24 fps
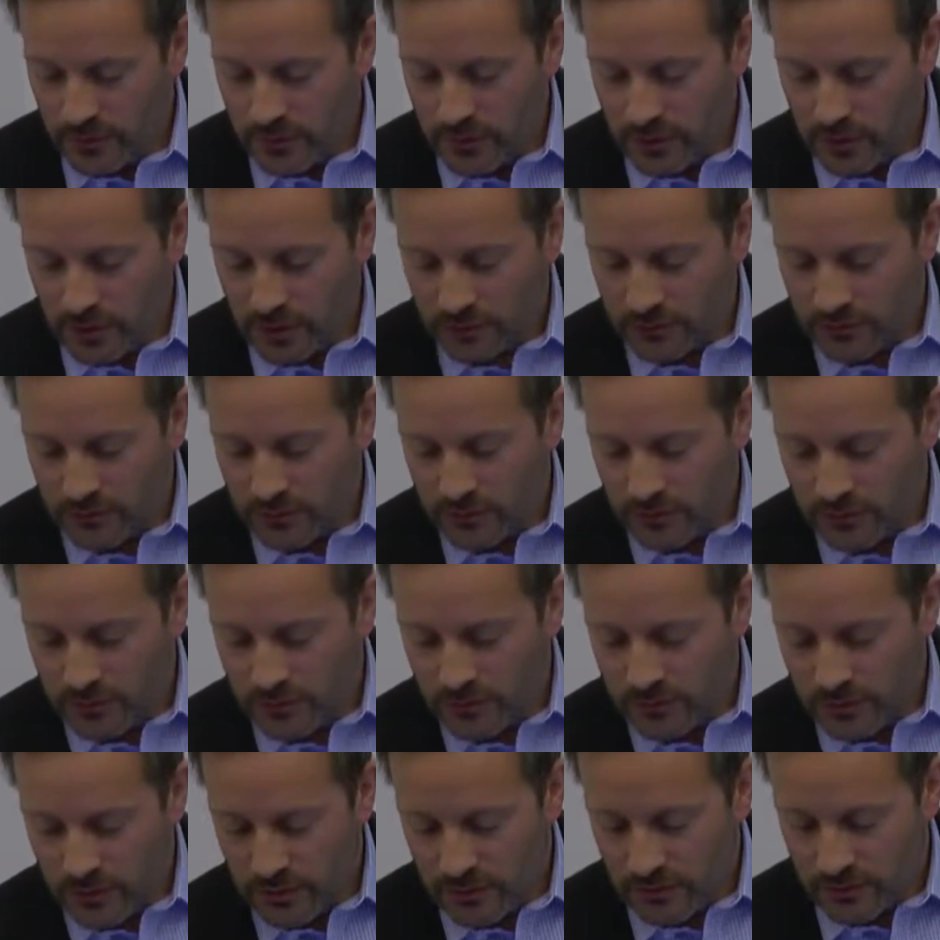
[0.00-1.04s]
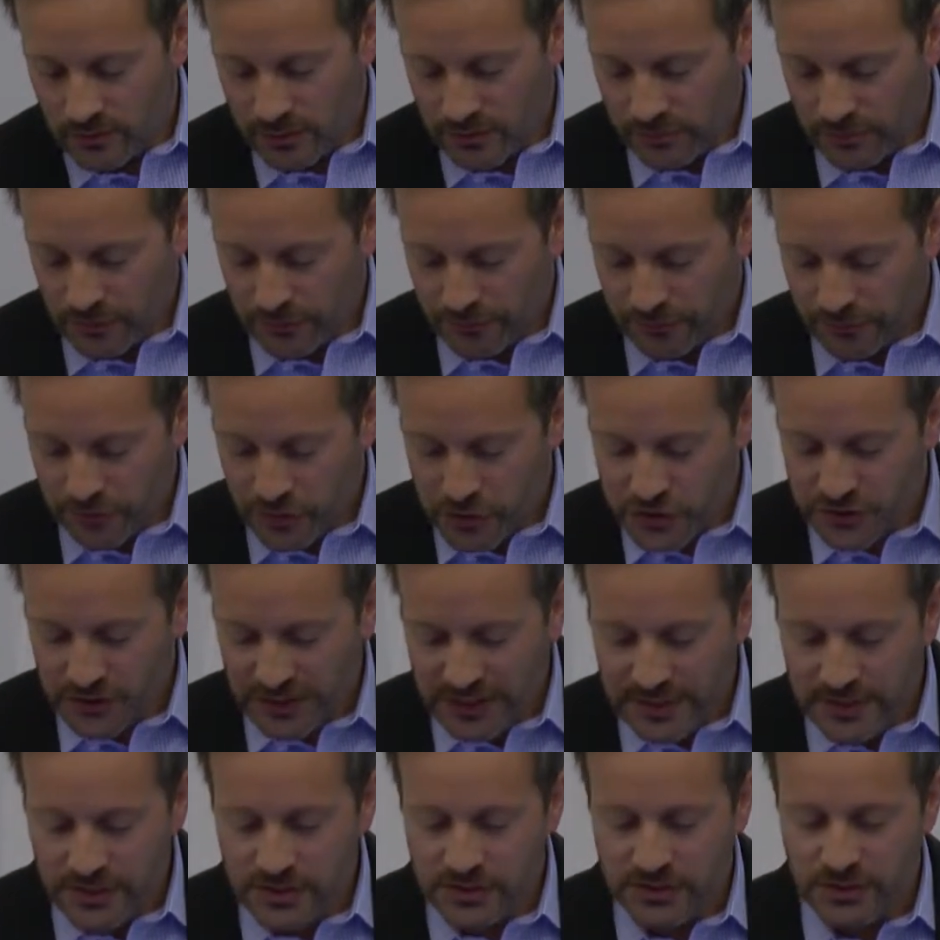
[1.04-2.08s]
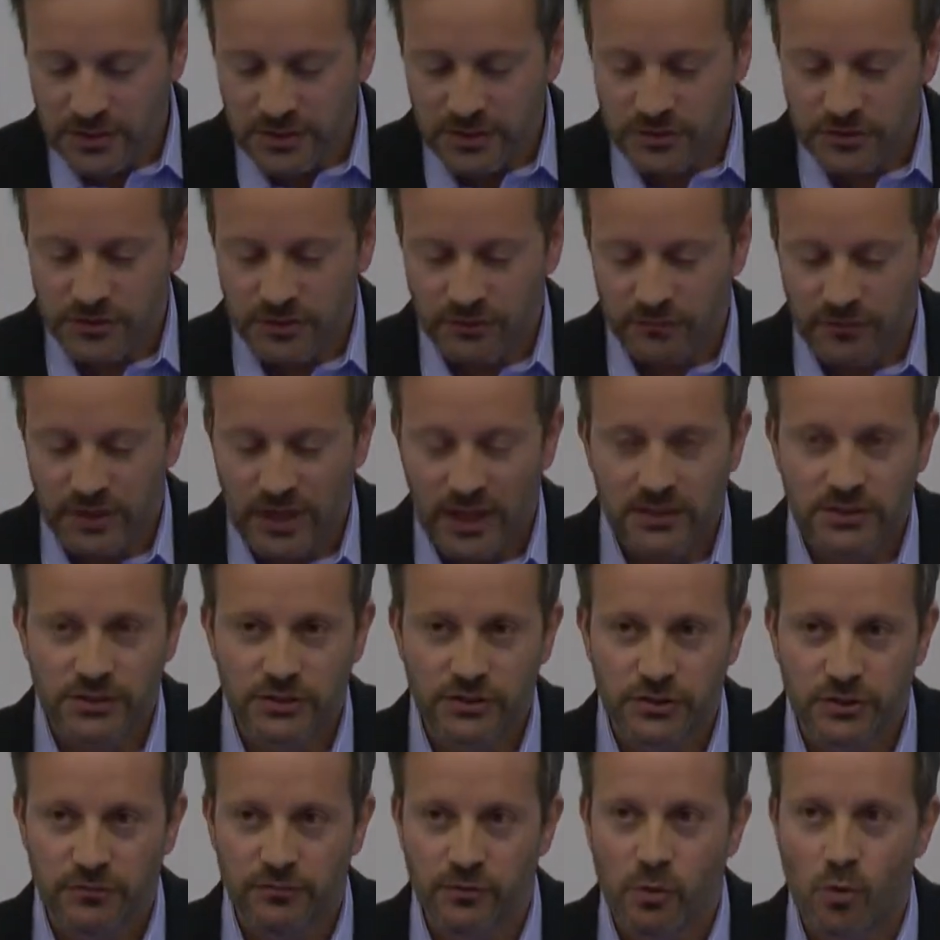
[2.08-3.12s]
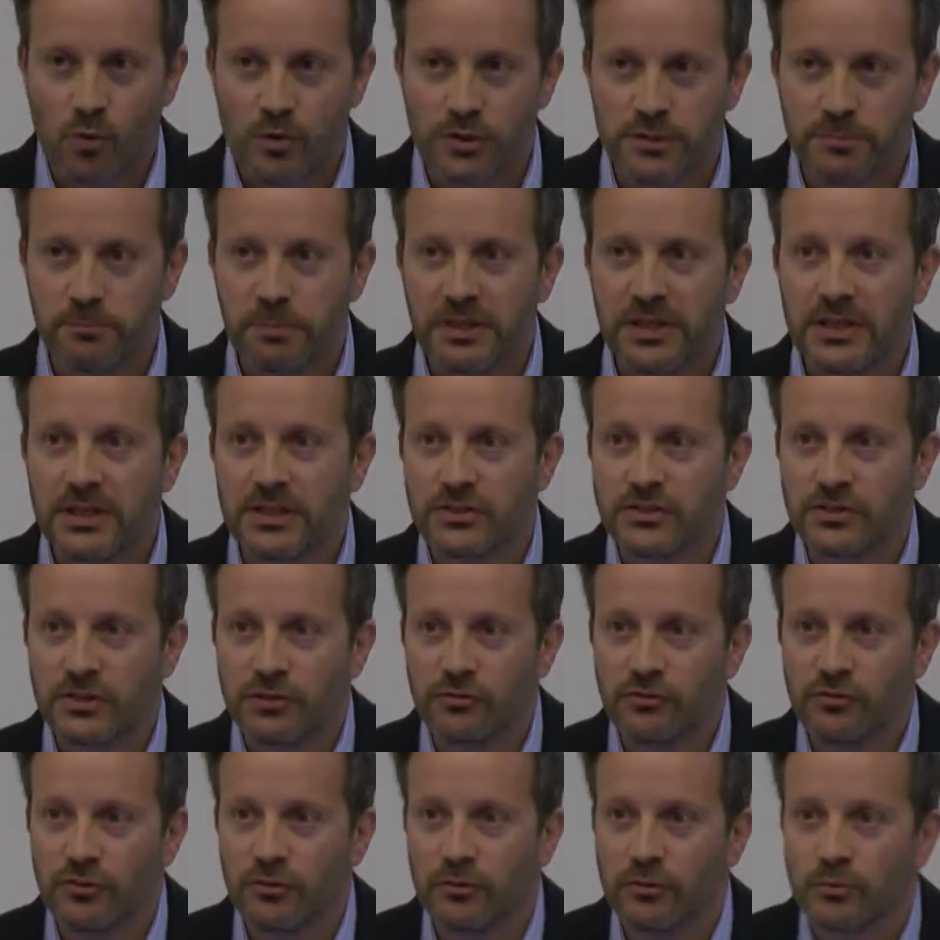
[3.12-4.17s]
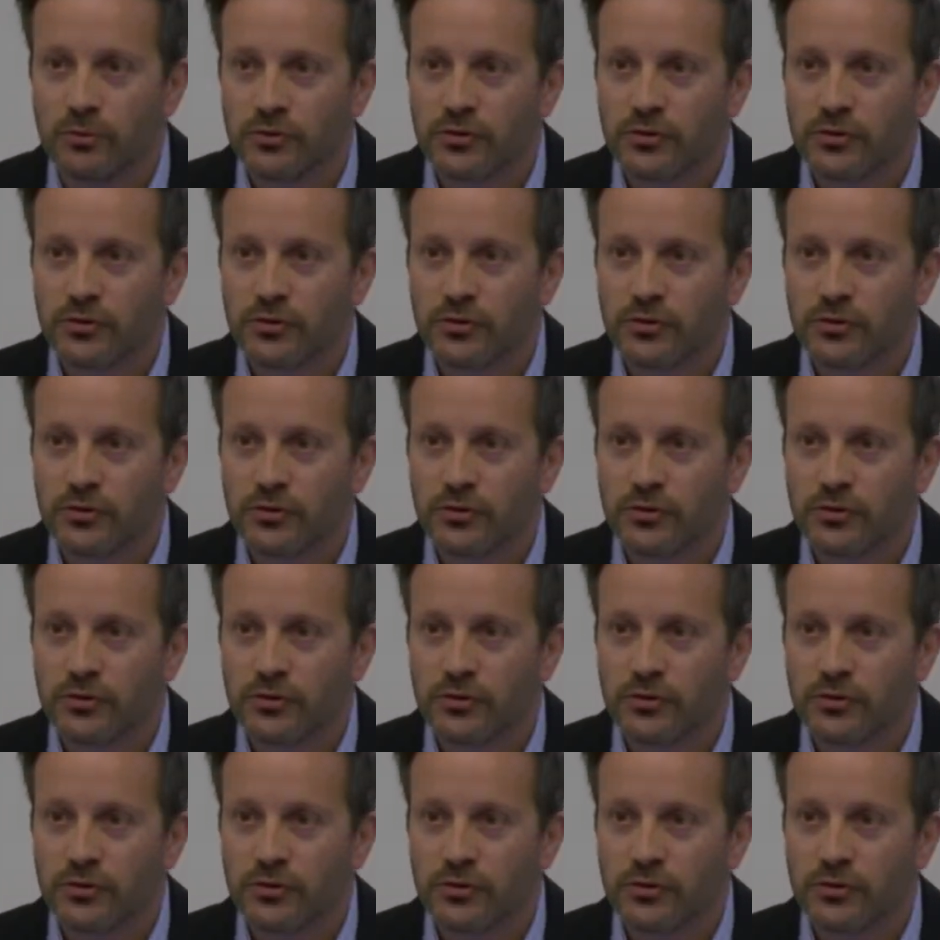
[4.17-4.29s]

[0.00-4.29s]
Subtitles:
know, the first instance of that is, of course, PSD2.